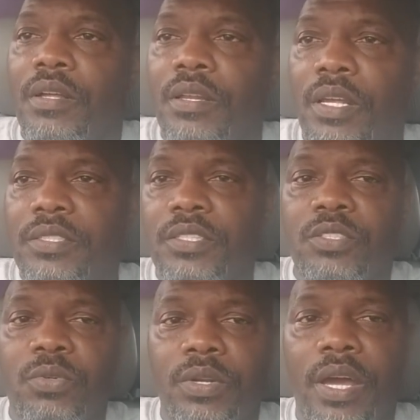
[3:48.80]
Less than
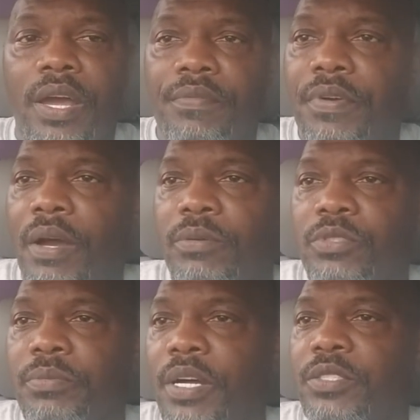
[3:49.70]
2.5
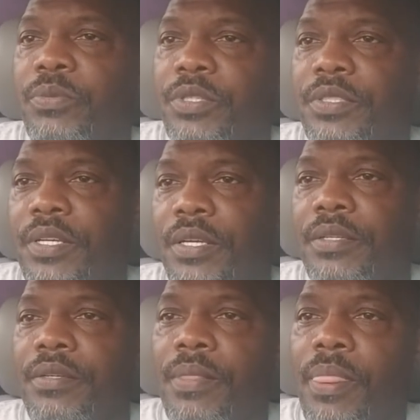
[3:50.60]
hours, you might as well say.
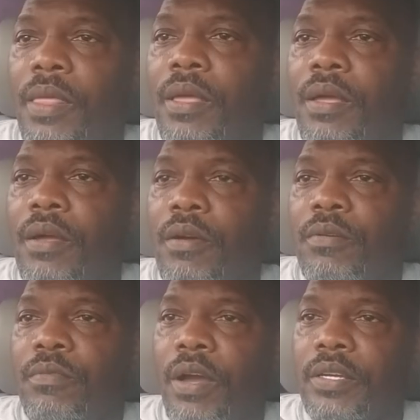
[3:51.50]

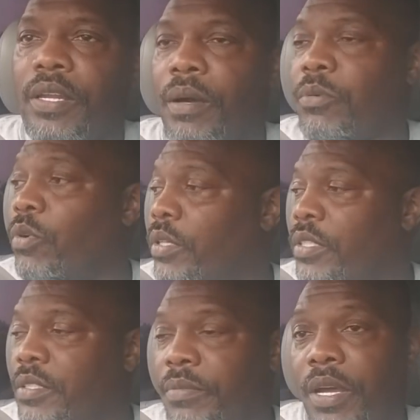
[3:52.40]
Right now, I'm going to
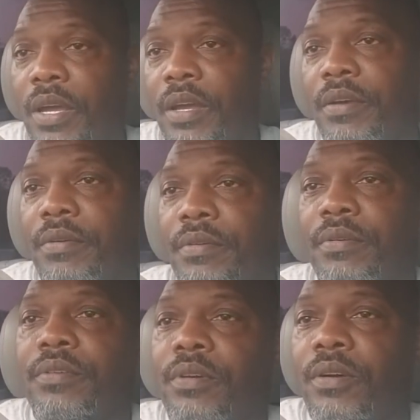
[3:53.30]
get some air.
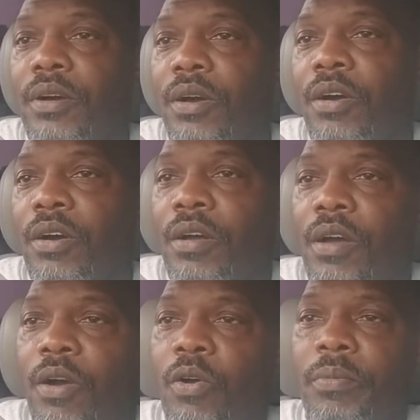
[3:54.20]

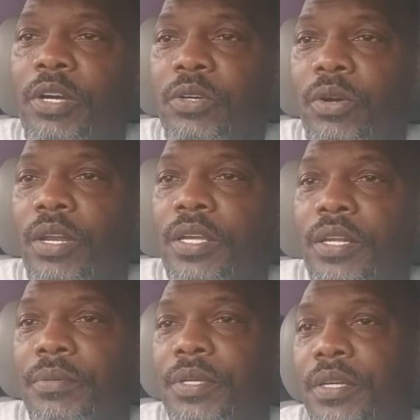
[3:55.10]
Hope my girl ain't
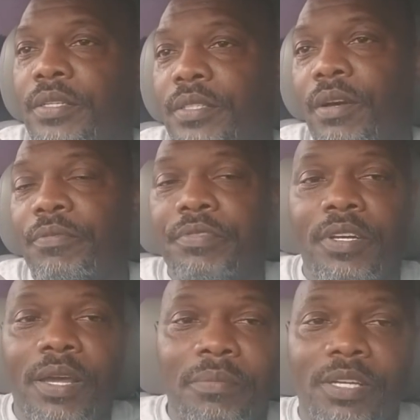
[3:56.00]
up here because I don't feel
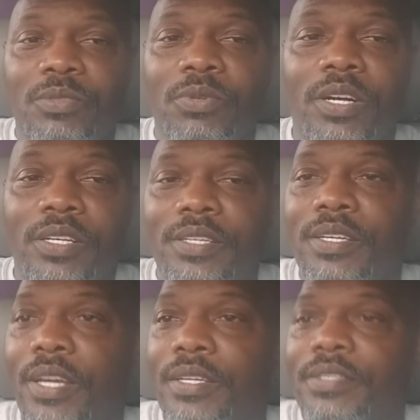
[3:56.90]
like messing with her
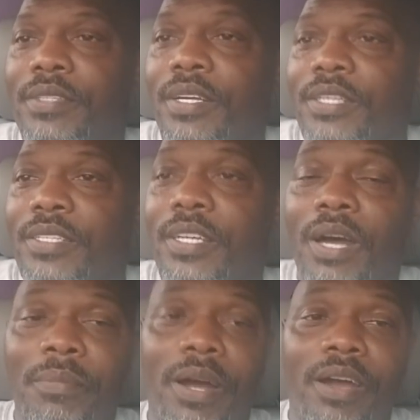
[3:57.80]
today. She
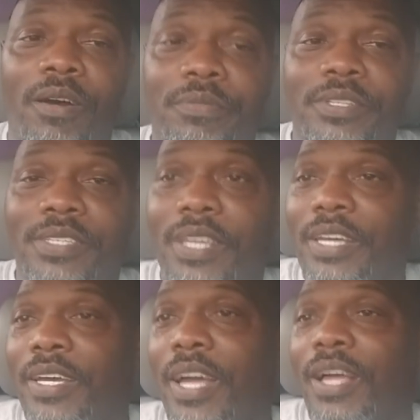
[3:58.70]
cut my hair off
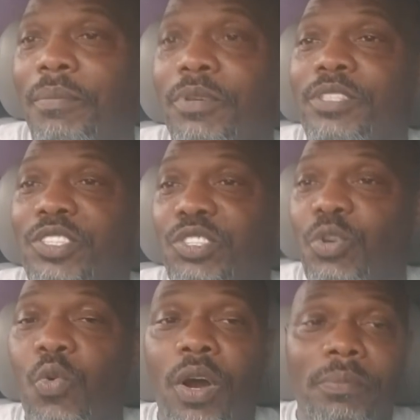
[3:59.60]
today, guy. I'm going to
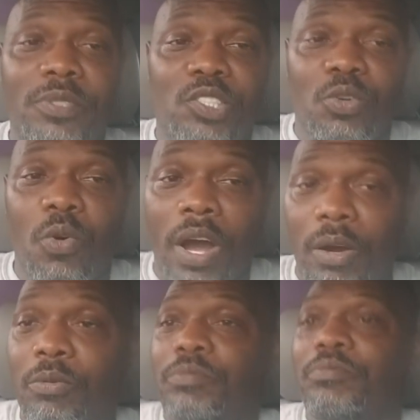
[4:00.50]
show up and show out.